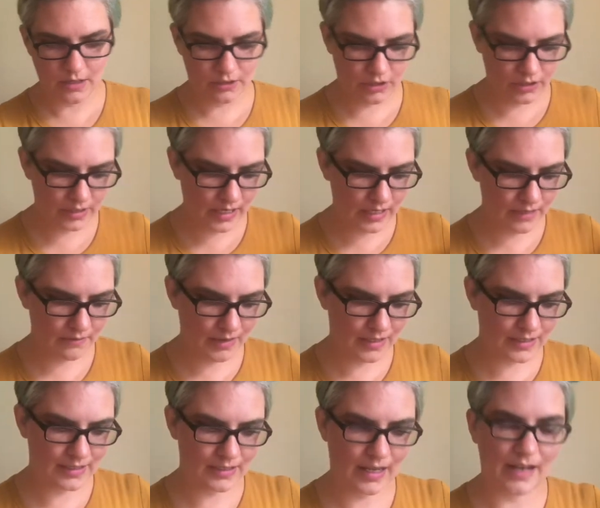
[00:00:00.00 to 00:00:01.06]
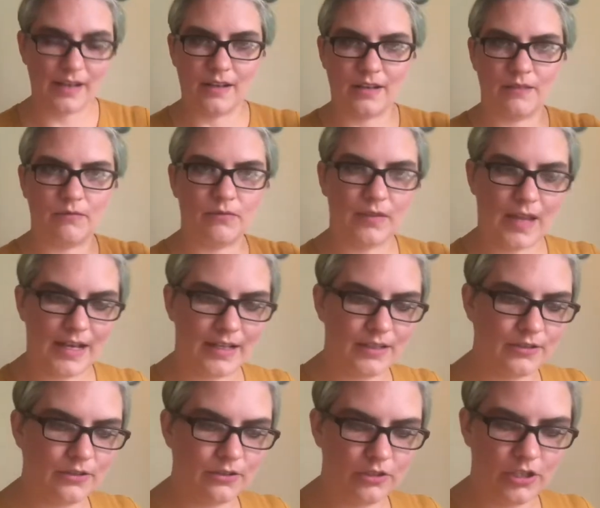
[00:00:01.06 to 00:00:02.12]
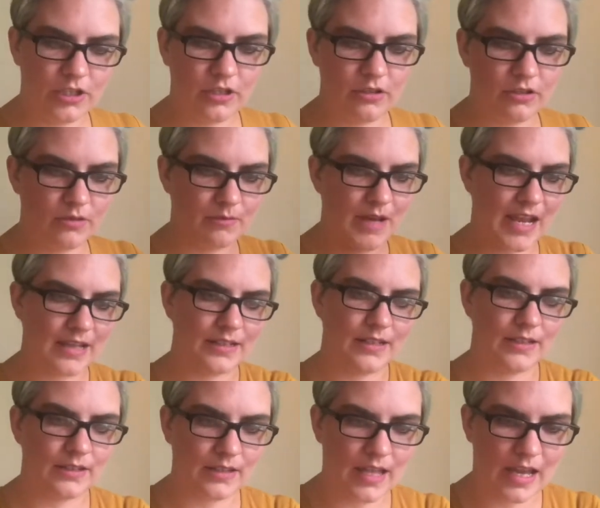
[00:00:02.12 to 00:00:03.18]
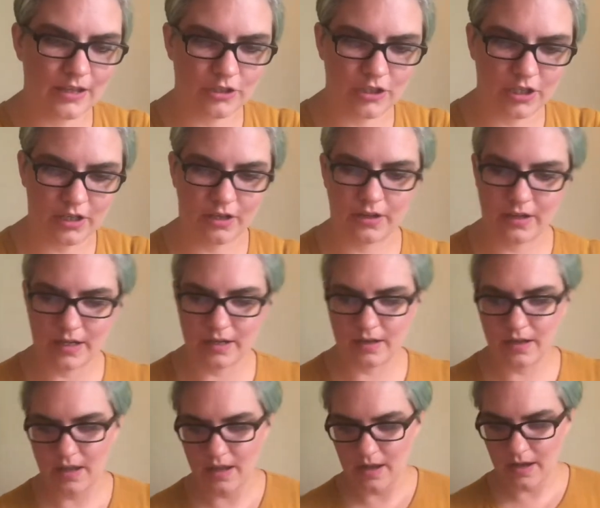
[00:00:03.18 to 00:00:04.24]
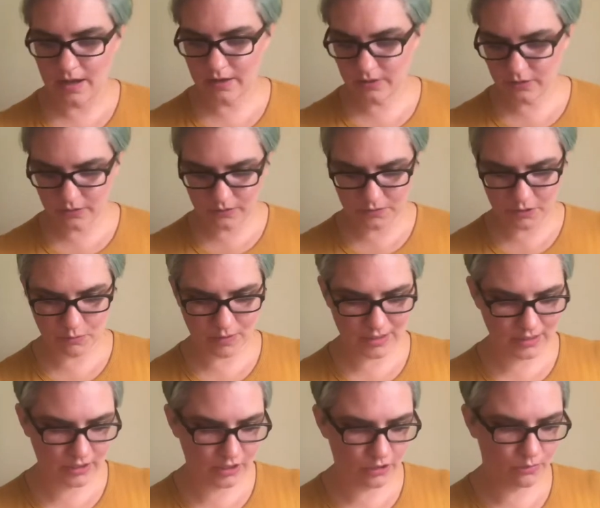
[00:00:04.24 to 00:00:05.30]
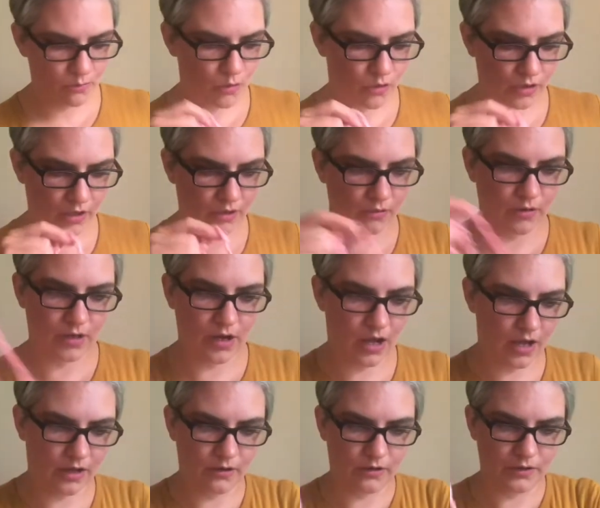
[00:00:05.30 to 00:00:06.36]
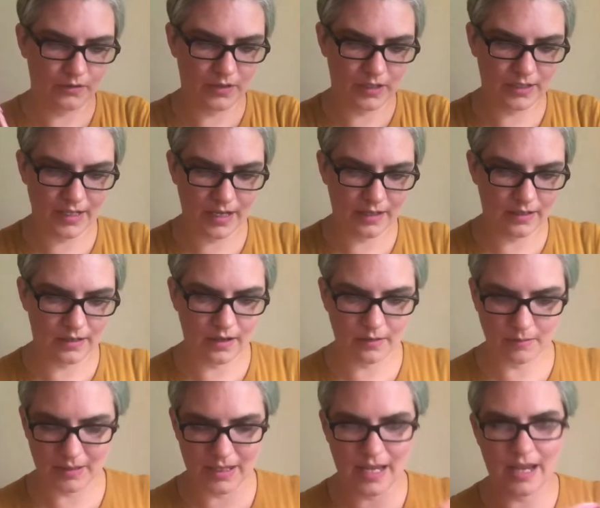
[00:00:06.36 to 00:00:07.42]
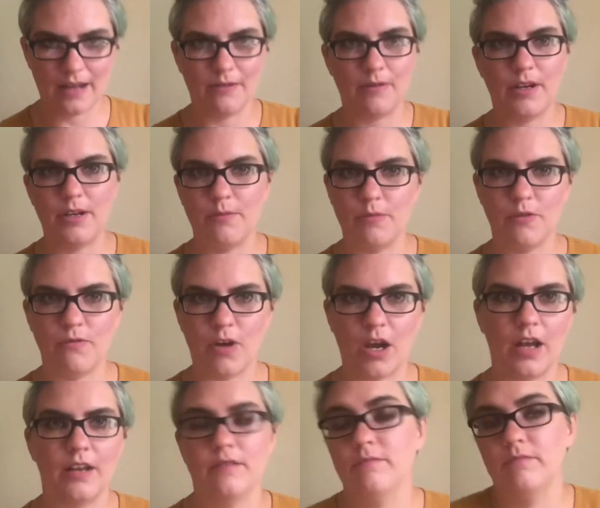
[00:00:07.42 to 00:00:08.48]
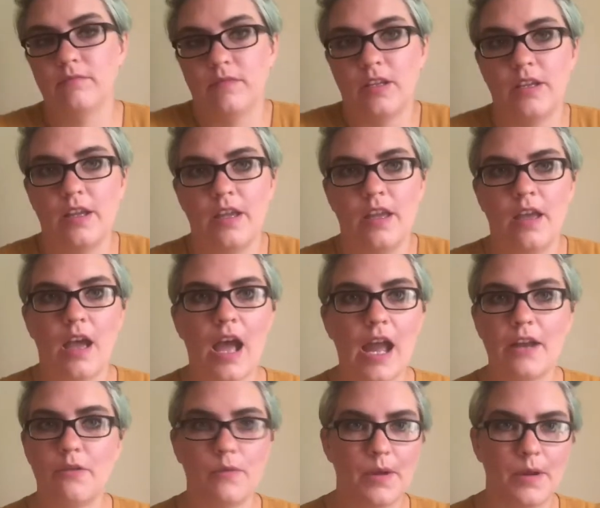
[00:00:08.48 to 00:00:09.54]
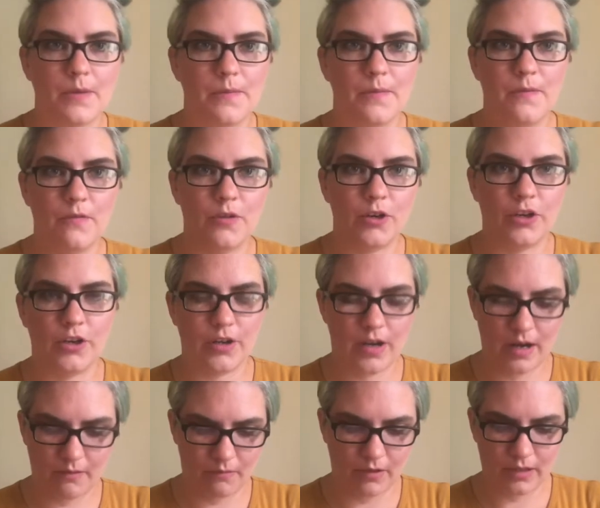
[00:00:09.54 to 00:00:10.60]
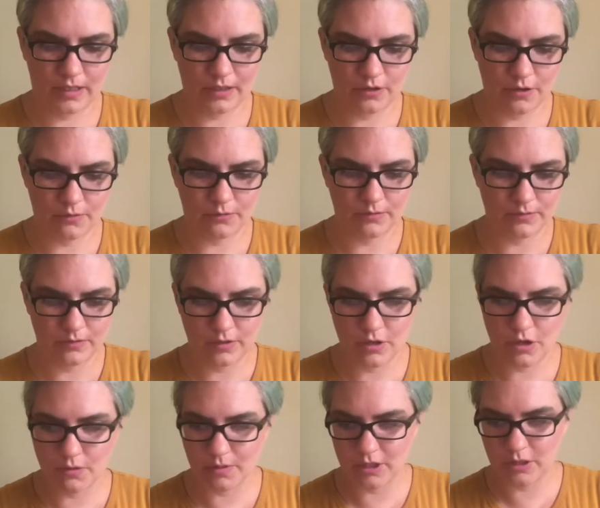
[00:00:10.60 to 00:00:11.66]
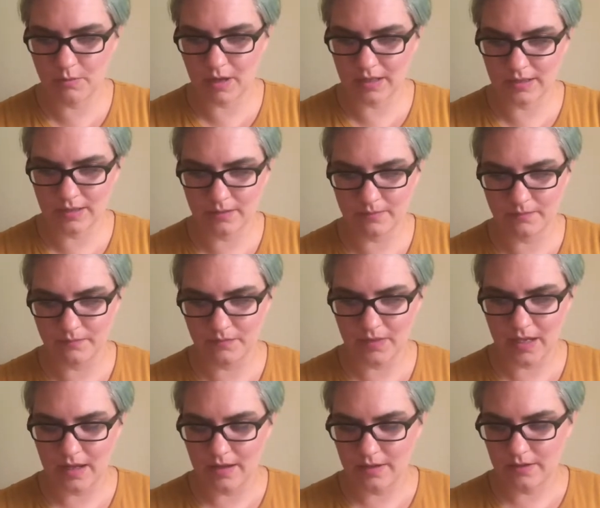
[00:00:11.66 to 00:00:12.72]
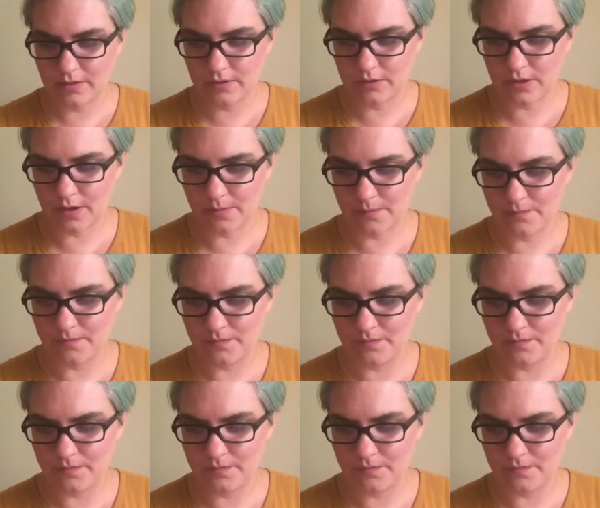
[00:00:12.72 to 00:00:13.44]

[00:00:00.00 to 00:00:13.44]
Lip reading: She's kind of undecided and flighty. So she did gymnastics last year, and I don't know if she wants to do more or not, or if she's kind of done with that and ready to move on. I don't know for her. I really don't know what she wants. So,